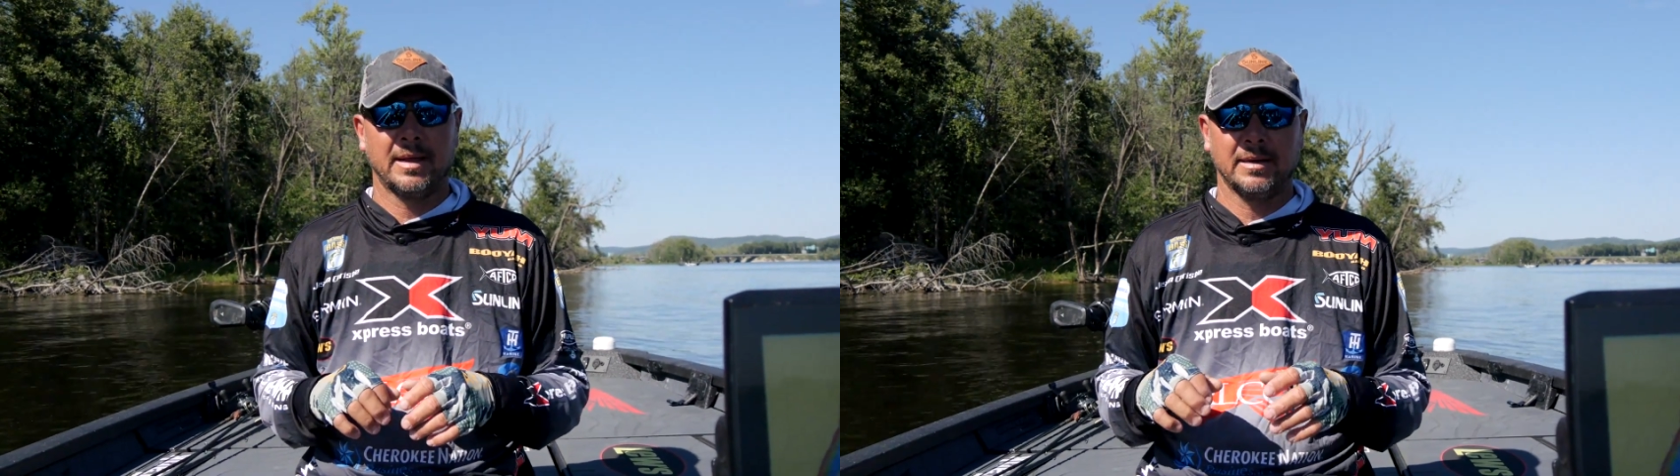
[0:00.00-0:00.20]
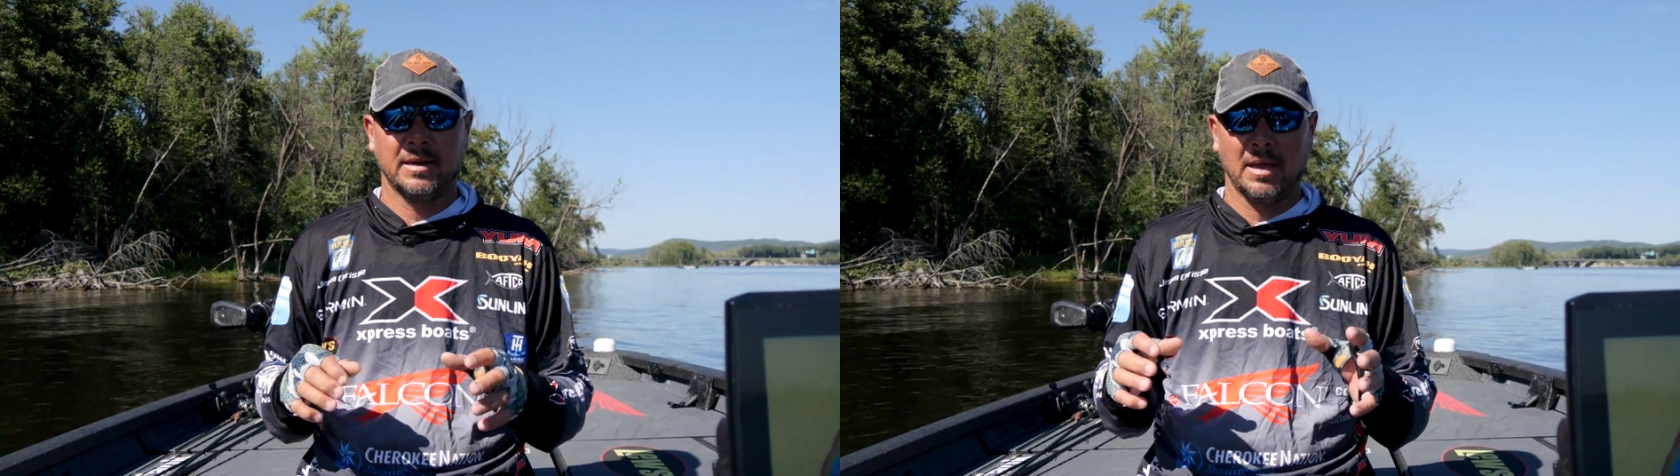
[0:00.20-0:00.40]

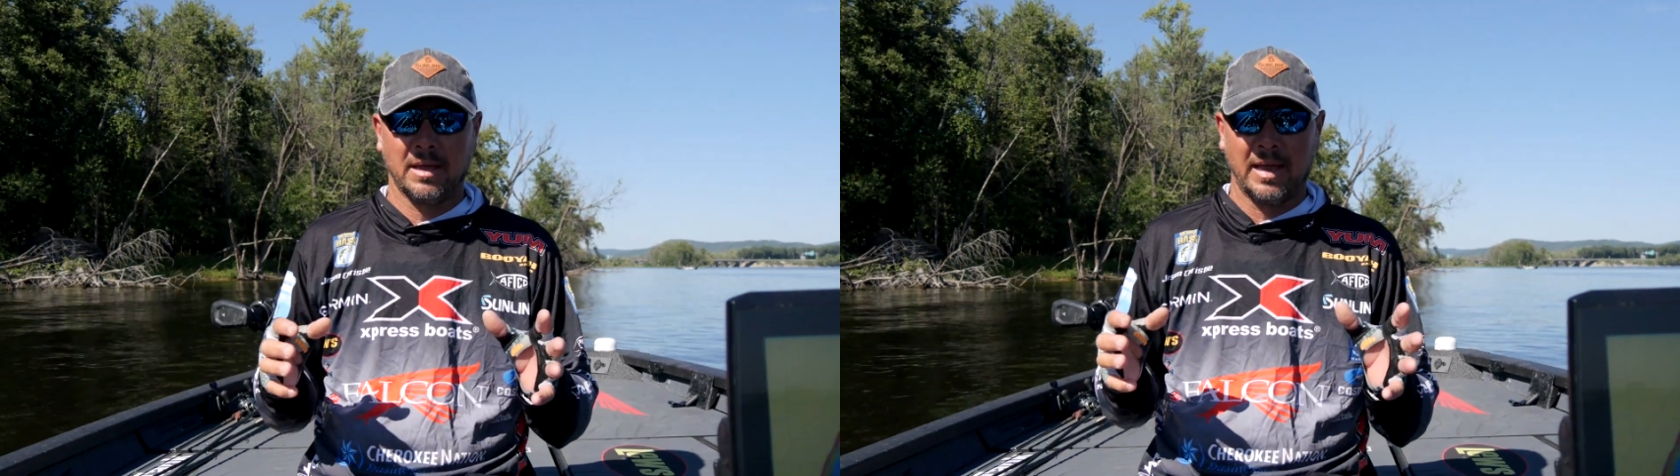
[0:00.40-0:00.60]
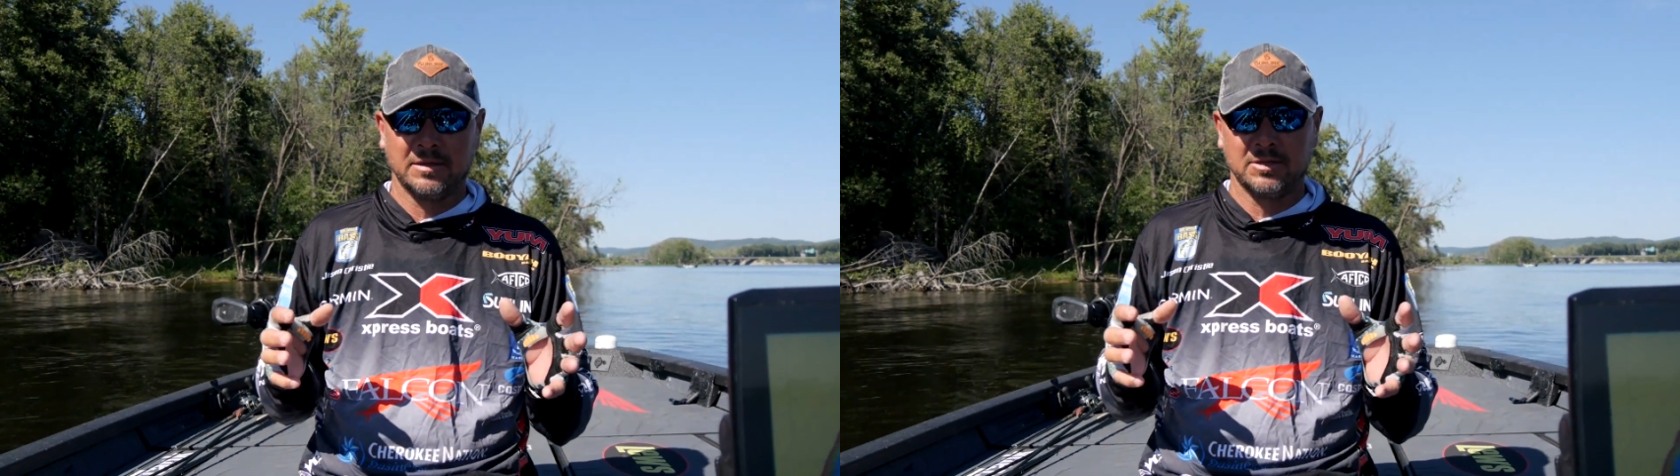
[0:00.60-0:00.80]

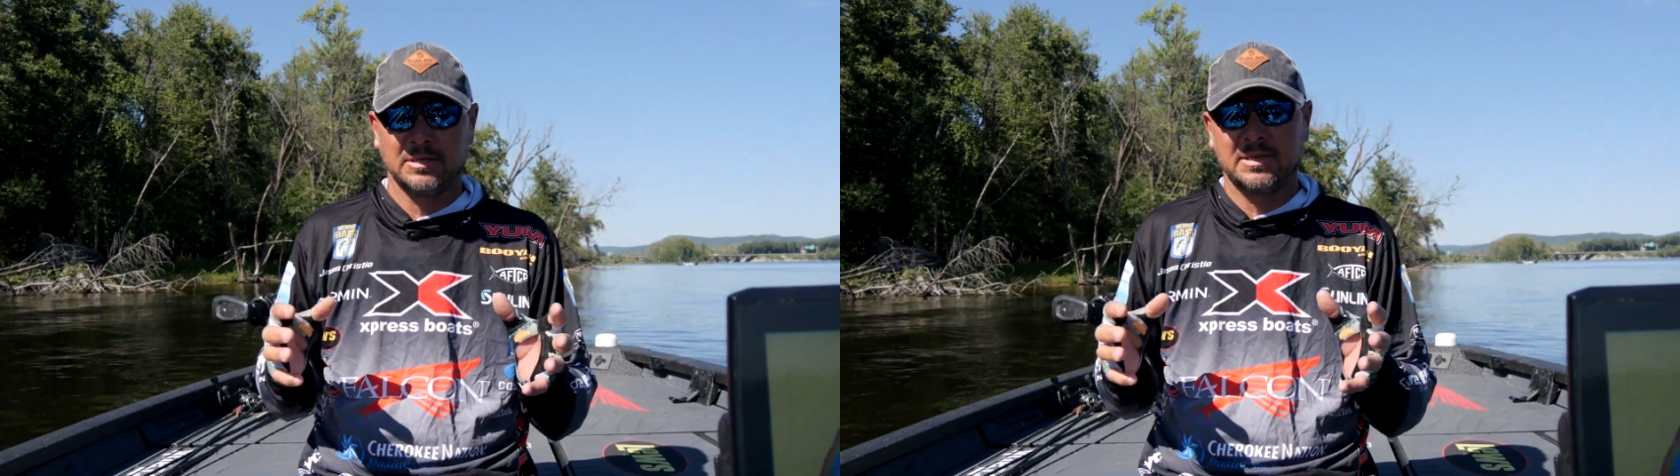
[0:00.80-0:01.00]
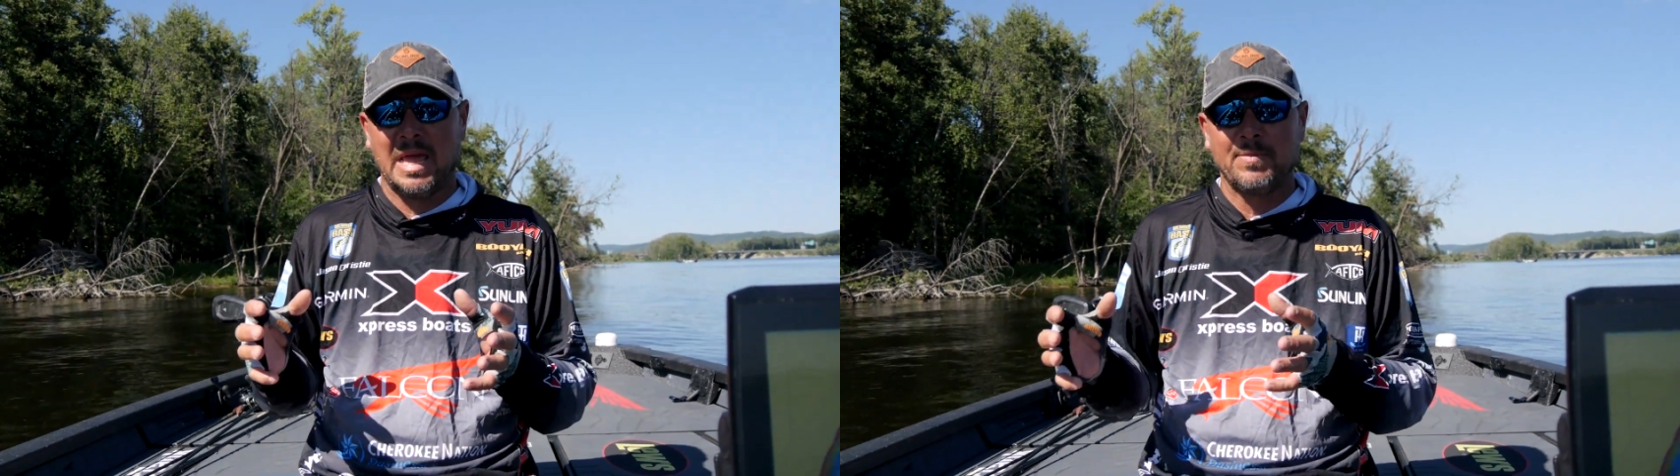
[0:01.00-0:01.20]
and
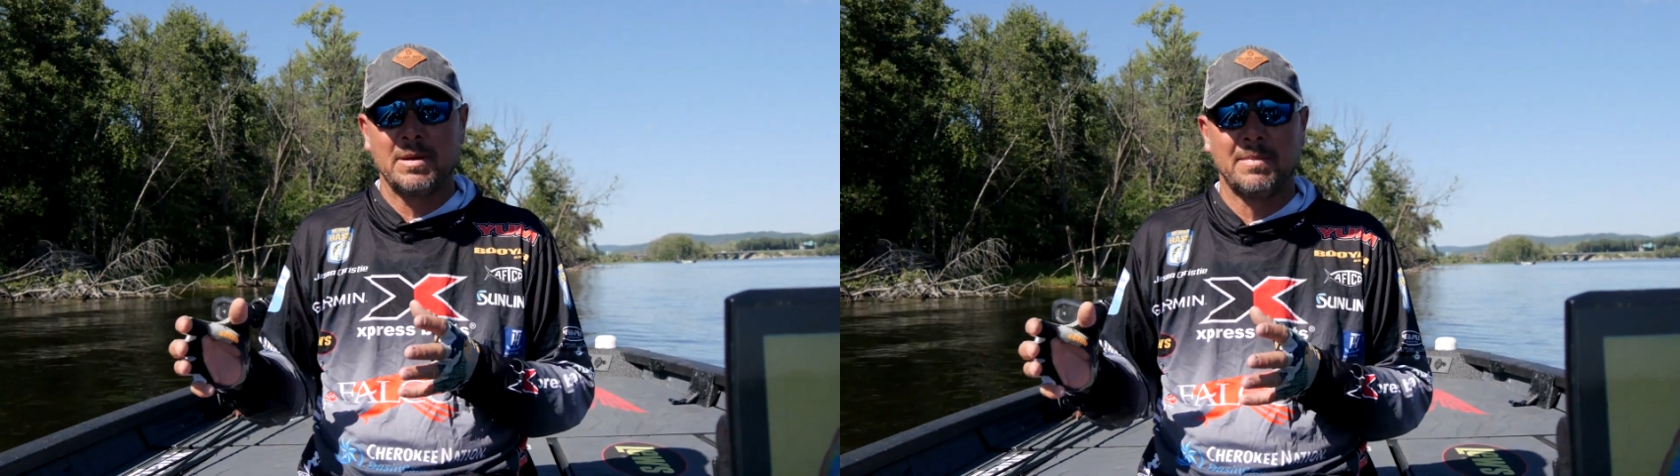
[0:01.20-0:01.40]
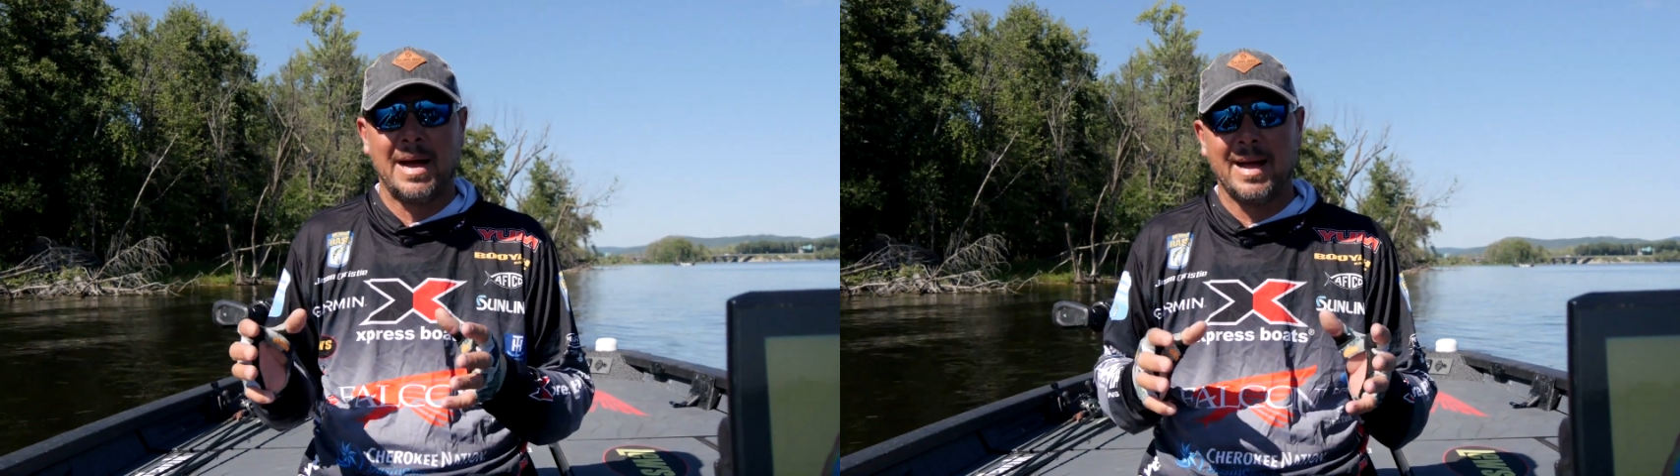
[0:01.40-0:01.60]
just keep
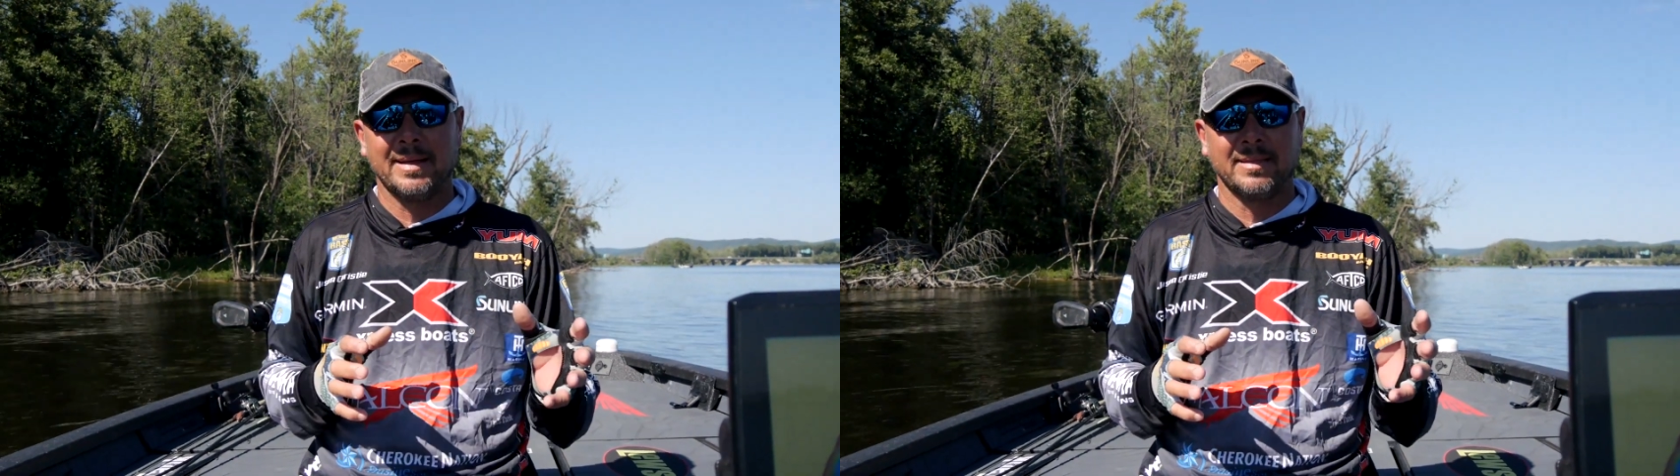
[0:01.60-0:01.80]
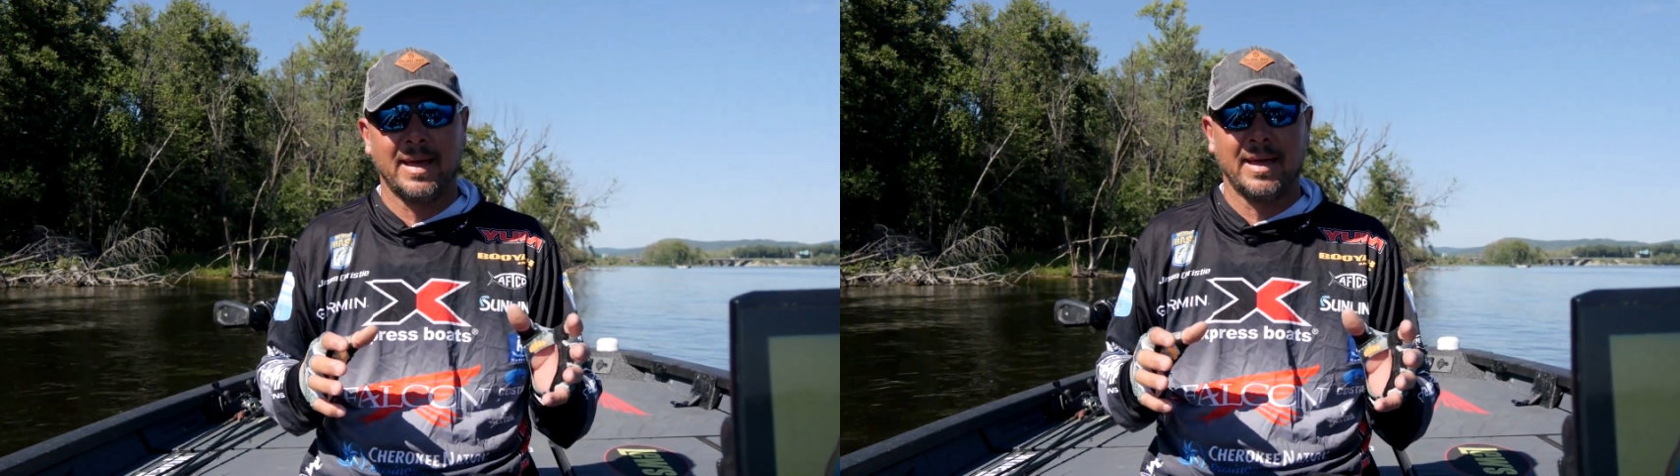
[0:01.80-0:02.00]
in
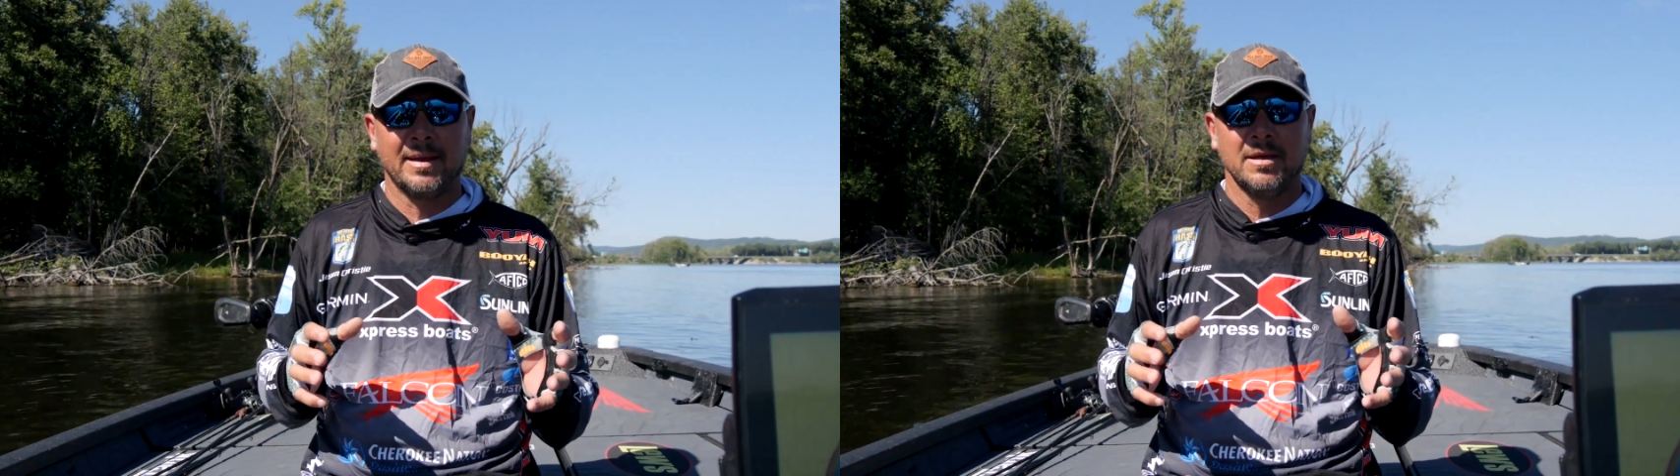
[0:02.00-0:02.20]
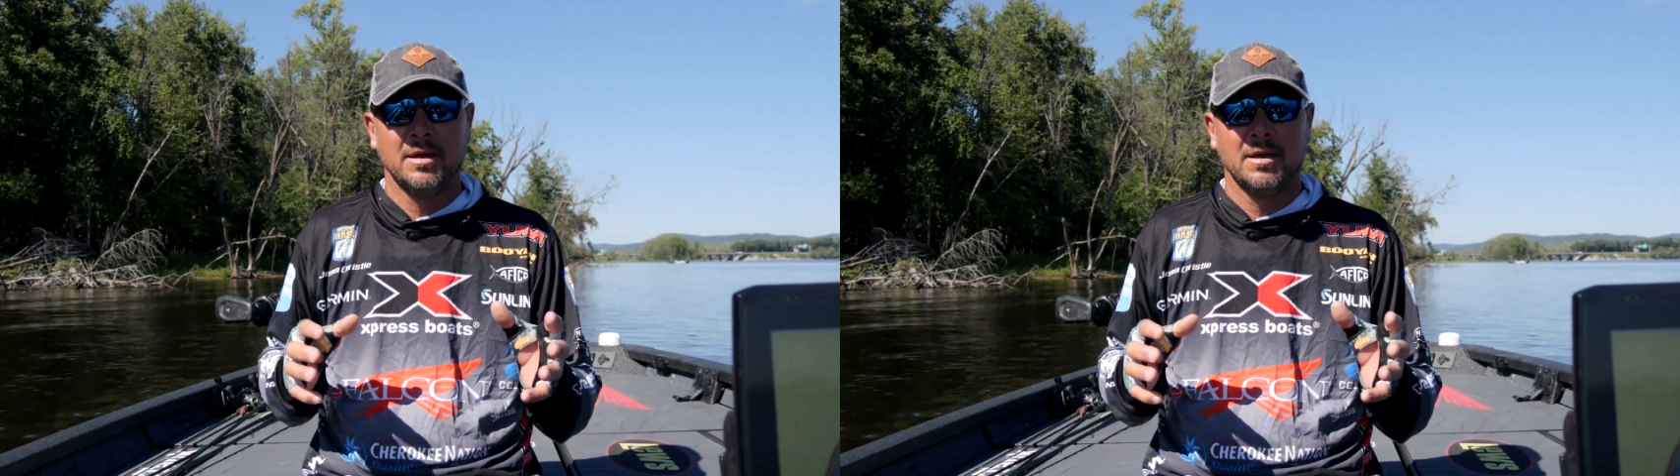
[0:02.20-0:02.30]
mind that